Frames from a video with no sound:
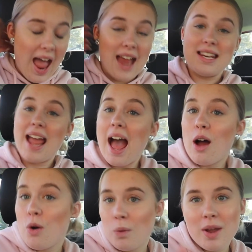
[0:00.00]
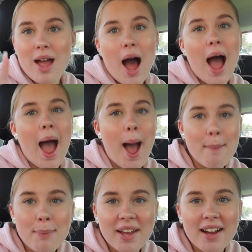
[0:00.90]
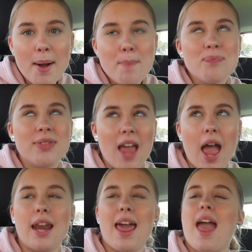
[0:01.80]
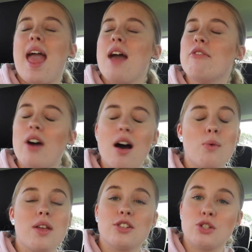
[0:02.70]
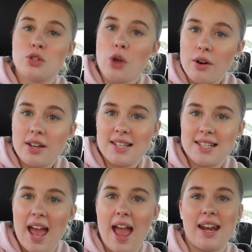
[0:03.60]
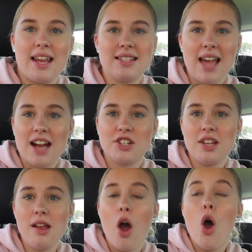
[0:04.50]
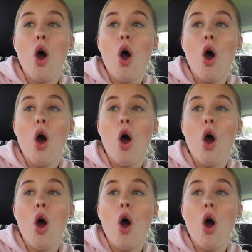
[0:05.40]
And now we are happier than ever. We are so content. He's actually